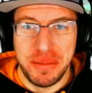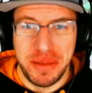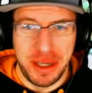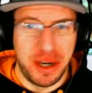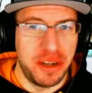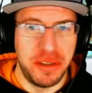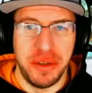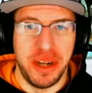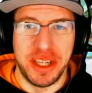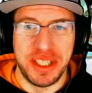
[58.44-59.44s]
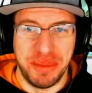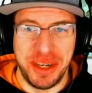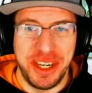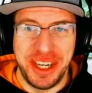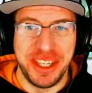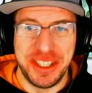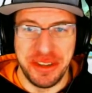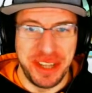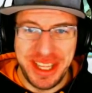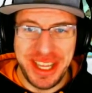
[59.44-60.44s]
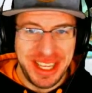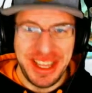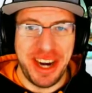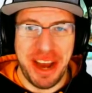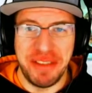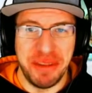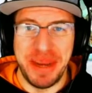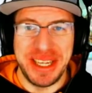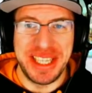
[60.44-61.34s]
They're all doing awesome. You're here. So like they're having the best